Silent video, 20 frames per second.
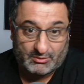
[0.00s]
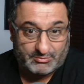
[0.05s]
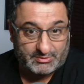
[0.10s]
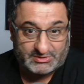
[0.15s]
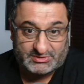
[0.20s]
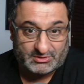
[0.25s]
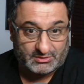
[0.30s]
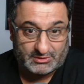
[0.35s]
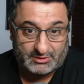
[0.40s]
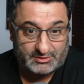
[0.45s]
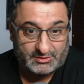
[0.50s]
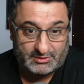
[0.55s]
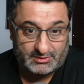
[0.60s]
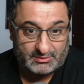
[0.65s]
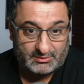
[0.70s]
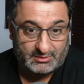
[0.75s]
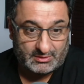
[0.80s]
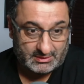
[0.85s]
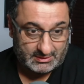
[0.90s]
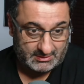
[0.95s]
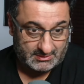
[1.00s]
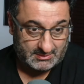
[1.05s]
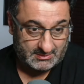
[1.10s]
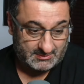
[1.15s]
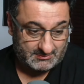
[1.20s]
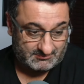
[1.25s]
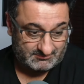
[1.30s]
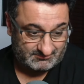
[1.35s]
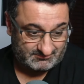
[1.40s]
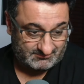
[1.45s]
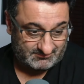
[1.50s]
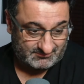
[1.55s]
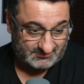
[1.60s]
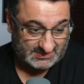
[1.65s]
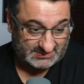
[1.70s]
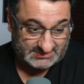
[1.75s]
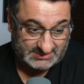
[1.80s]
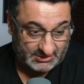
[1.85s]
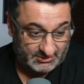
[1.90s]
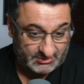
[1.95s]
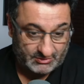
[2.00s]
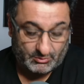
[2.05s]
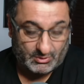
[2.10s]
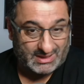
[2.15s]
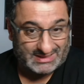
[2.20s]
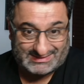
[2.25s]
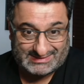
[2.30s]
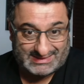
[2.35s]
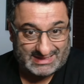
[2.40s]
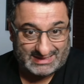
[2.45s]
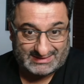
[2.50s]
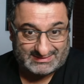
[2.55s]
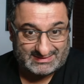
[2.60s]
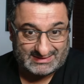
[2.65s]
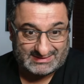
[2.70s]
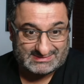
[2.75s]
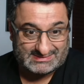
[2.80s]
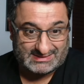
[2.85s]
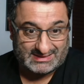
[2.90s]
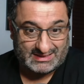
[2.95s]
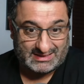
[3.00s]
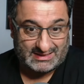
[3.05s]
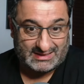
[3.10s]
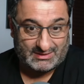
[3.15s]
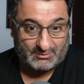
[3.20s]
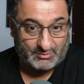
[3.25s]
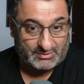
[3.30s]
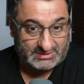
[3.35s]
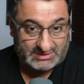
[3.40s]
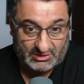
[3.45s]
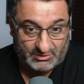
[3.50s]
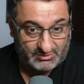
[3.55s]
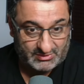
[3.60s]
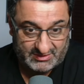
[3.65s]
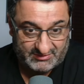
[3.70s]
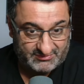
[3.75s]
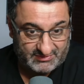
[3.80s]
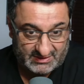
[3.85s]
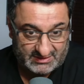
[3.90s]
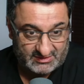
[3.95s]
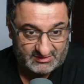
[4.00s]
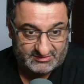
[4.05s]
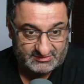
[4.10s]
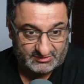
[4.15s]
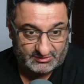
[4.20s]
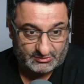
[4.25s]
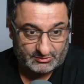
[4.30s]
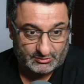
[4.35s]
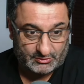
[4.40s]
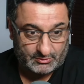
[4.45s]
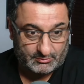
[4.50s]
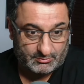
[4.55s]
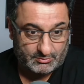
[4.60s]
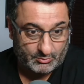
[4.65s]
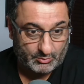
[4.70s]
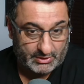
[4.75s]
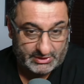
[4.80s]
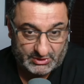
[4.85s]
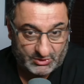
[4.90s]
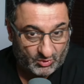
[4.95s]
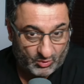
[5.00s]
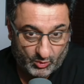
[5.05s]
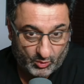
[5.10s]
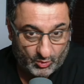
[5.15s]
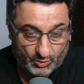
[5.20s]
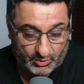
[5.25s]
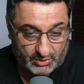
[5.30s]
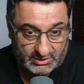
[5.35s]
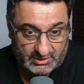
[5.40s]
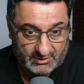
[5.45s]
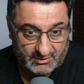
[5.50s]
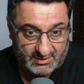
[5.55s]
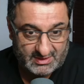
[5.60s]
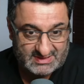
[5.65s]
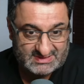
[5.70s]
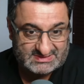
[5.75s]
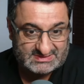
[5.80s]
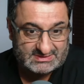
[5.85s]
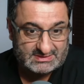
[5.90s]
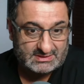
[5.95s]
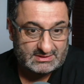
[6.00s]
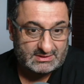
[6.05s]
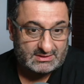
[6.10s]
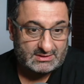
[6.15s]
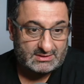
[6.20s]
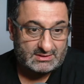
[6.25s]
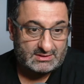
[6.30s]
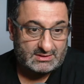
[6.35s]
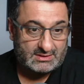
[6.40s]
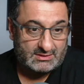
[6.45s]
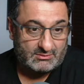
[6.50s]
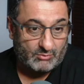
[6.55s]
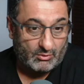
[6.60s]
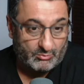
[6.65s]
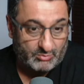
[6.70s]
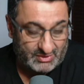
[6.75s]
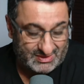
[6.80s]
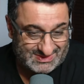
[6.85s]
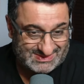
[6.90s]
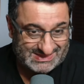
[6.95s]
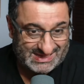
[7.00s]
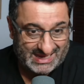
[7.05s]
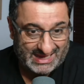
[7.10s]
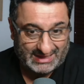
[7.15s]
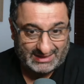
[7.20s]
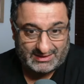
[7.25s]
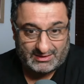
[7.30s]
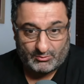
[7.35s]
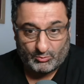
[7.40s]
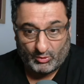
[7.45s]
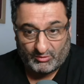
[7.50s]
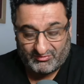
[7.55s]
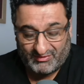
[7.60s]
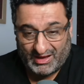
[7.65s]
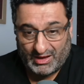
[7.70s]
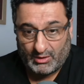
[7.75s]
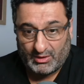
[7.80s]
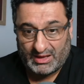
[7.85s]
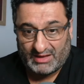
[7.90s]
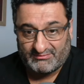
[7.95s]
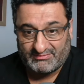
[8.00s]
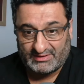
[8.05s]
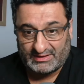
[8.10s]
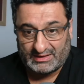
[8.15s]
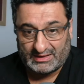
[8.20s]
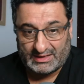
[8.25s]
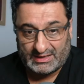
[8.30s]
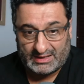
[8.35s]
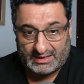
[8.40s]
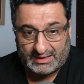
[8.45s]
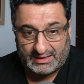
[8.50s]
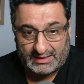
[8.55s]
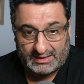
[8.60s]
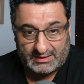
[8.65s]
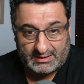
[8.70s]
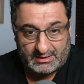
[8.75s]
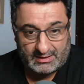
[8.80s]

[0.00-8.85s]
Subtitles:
we're trying to do. I don't know what our tactics are. We don't defend as a group. We're not organized. When we attack without having a